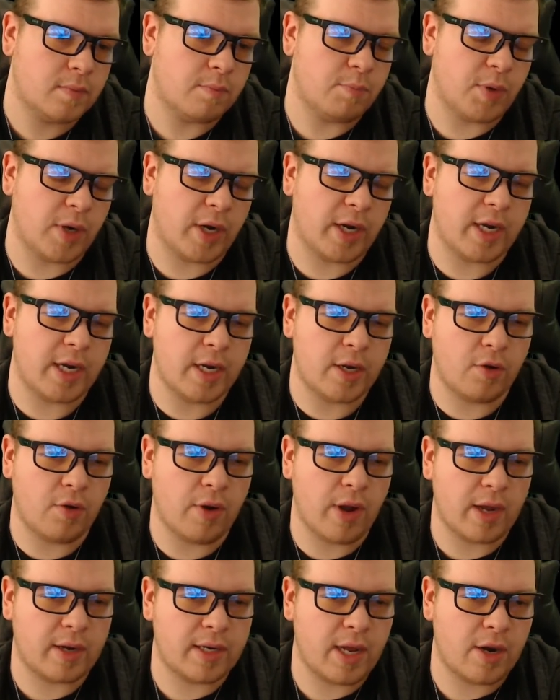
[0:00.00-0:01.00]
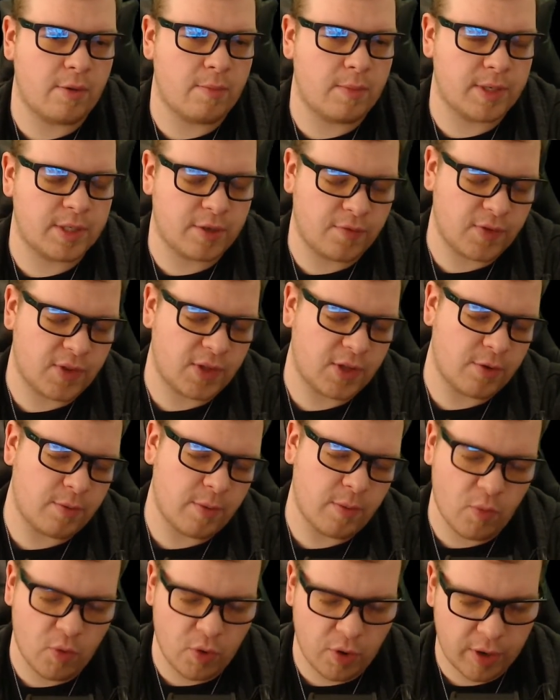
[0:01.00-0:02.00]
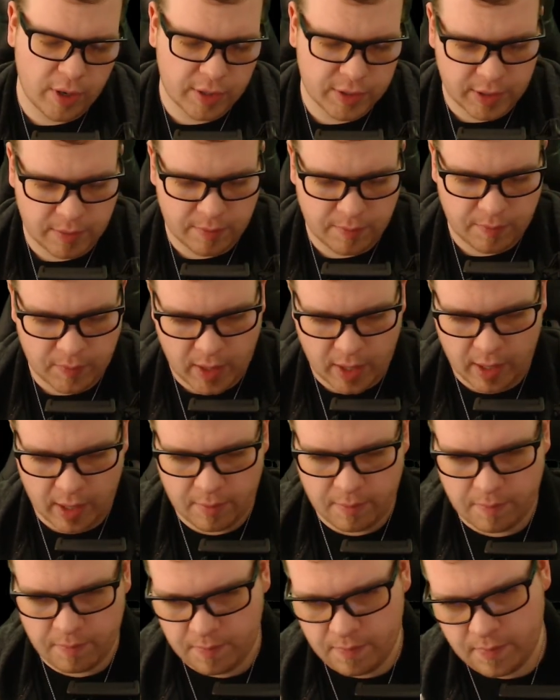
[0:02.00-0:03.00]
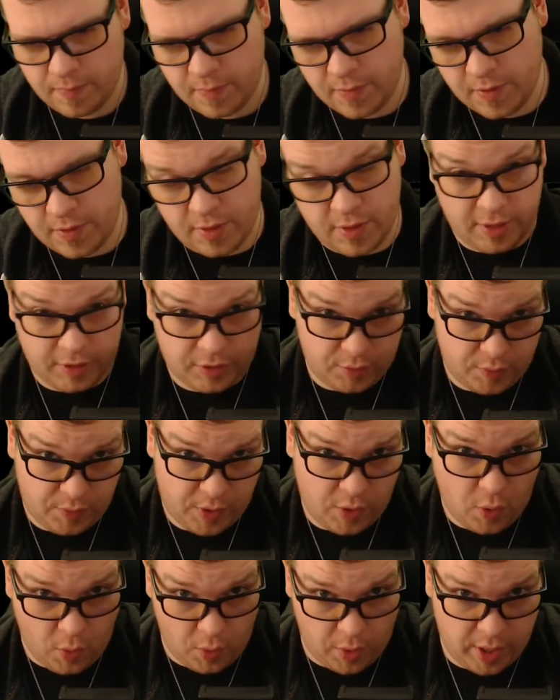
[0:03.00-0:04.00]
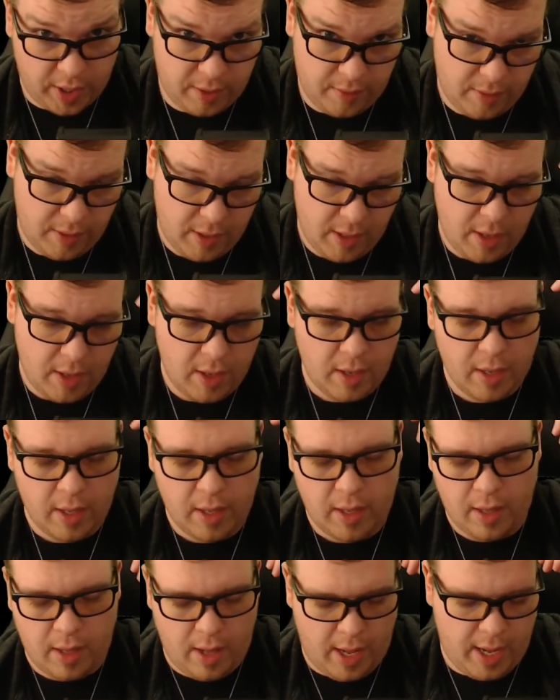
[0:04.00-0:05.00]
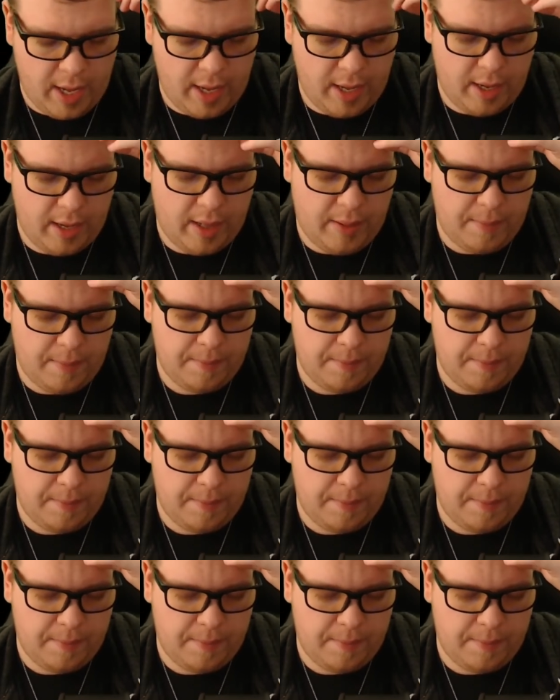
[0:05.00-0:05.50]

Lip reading: I need to crack down on myself a little bit more, because this recording, I